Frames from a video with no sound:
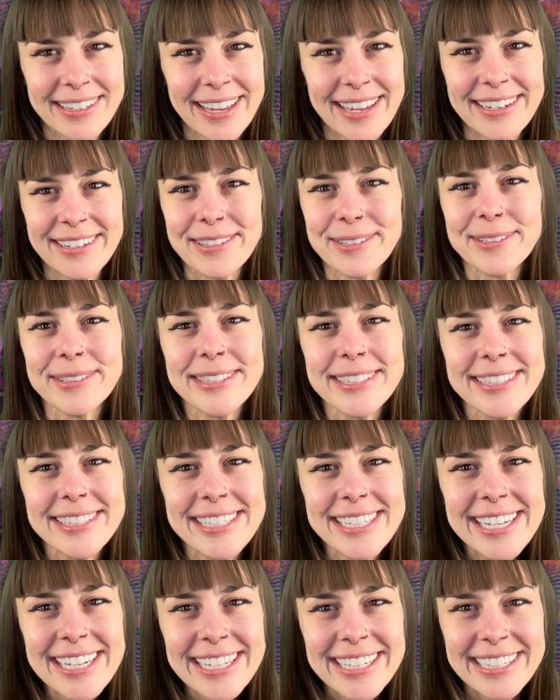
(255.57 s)
And you'll
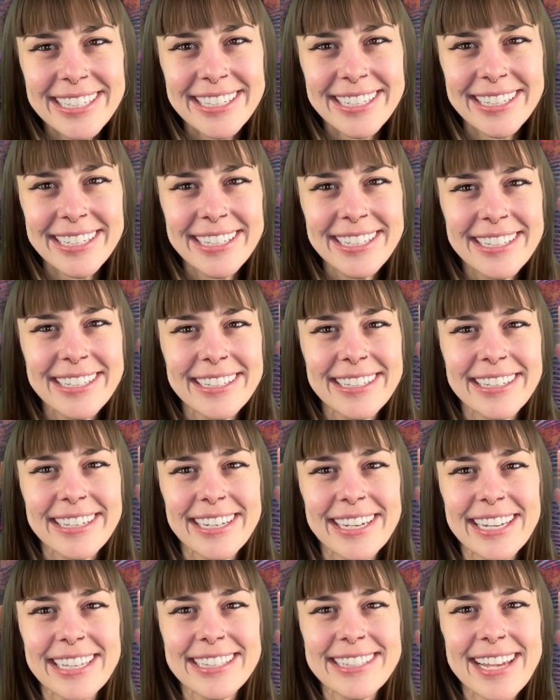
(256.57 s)
see
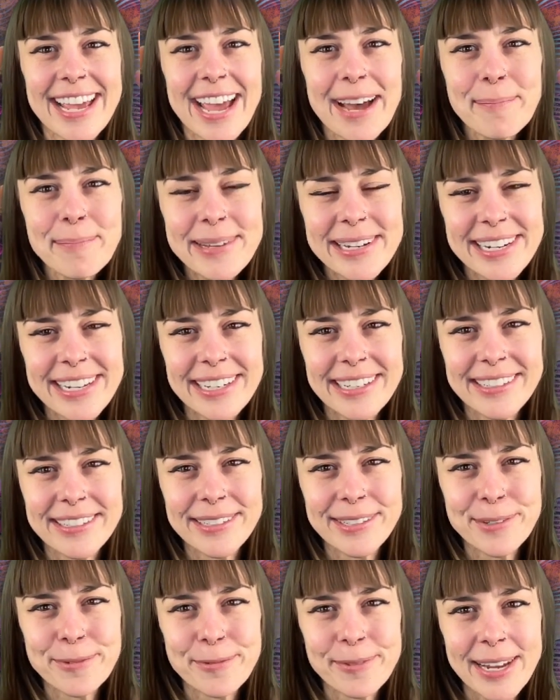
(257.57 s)
it's happening in
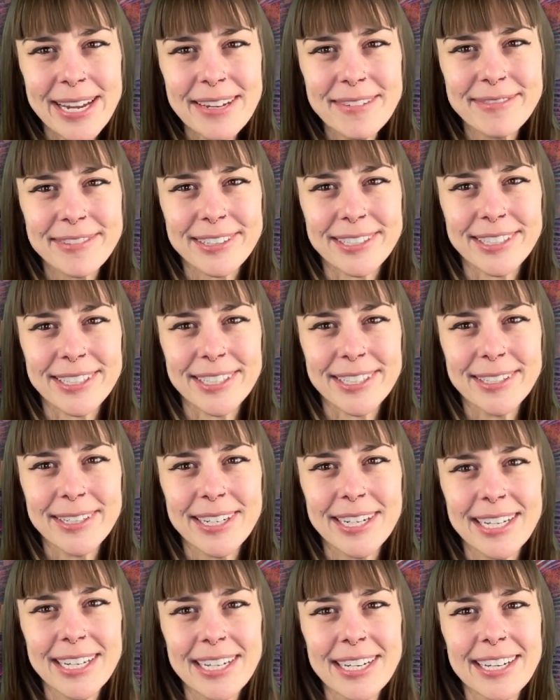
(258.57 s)
your favor.
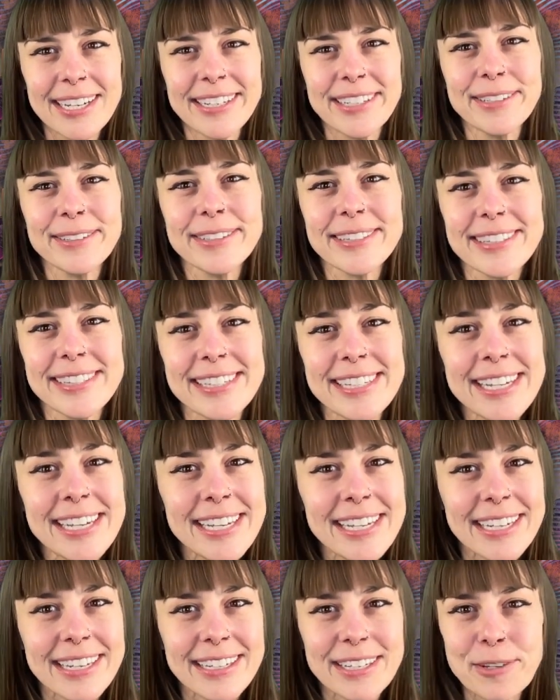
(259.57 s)
You'll
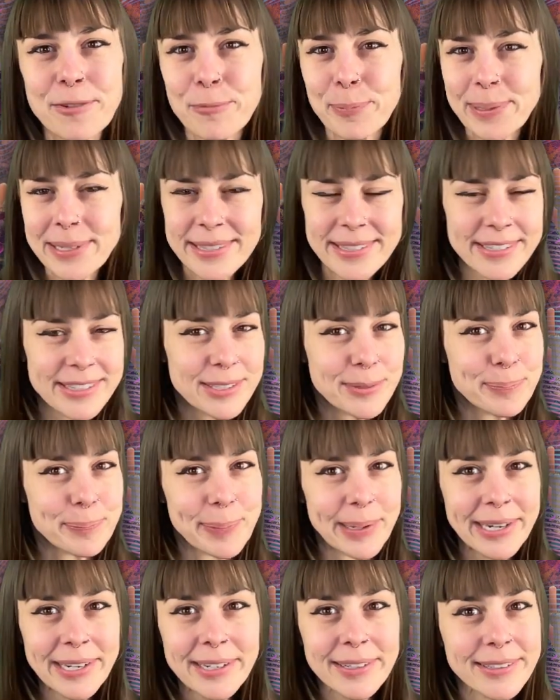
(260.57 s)
see you've been
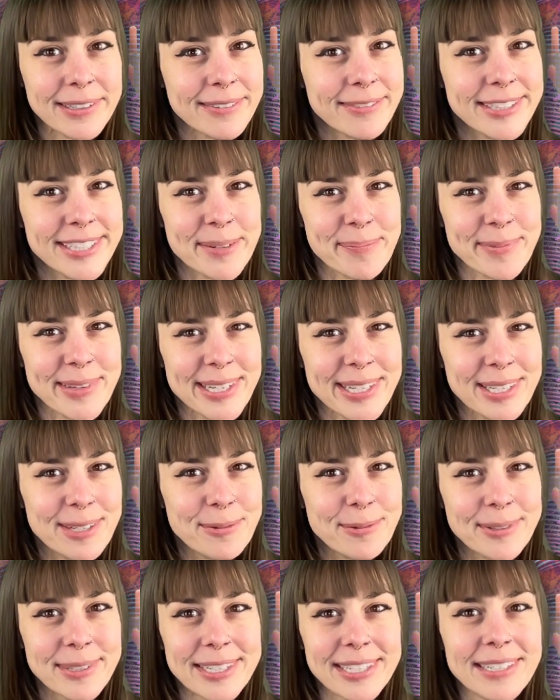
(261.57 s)
spared of something
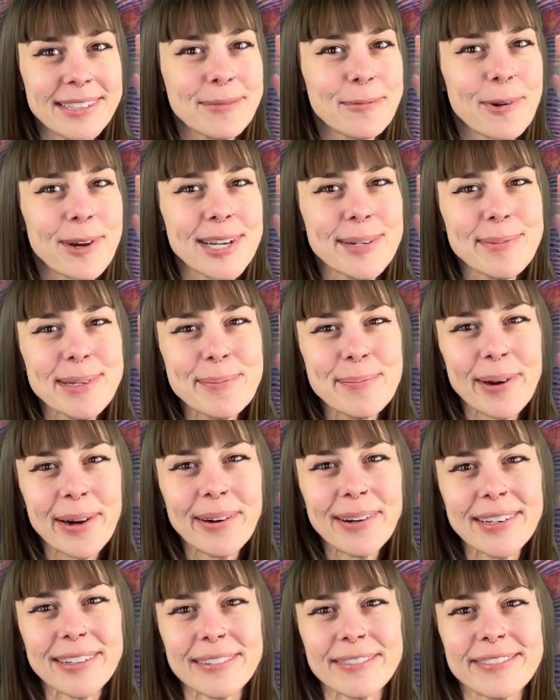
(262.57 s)
you didn't want to be
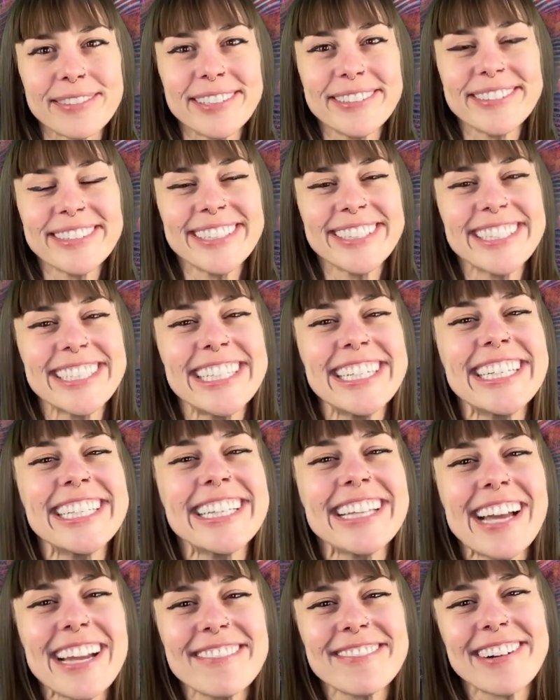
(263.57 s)
part of. You'll see
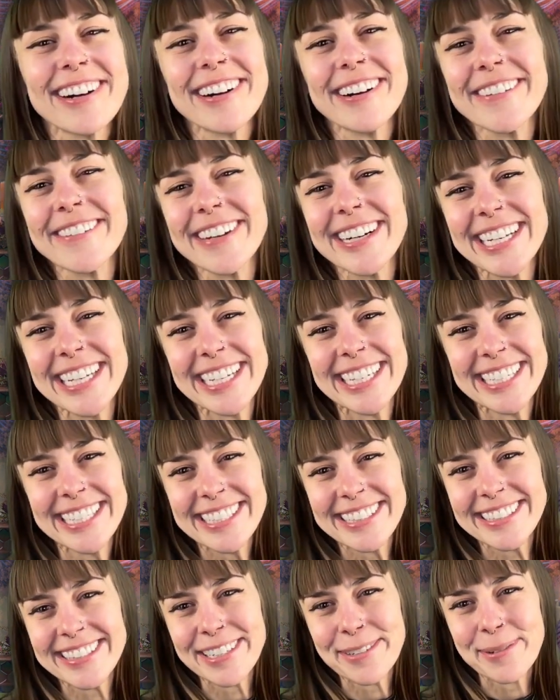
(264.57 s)
life already
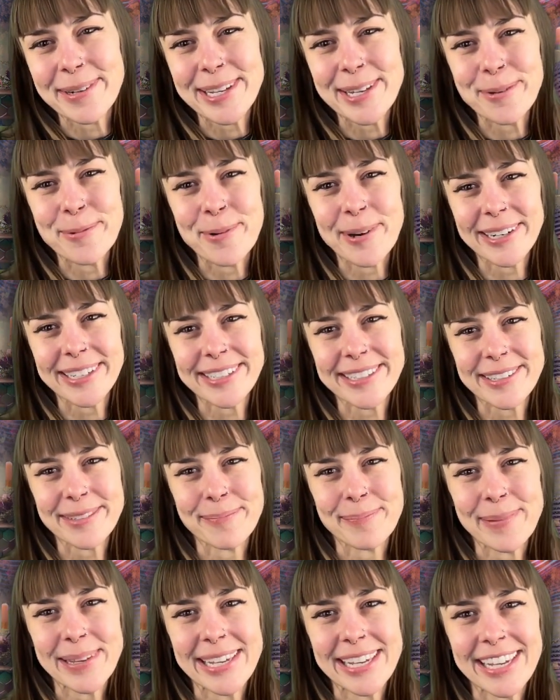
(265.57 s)
is the way you want it to
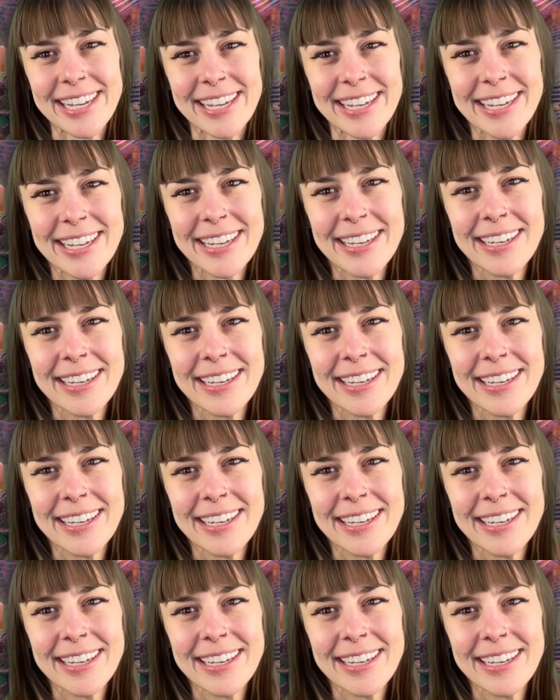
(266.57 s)
be.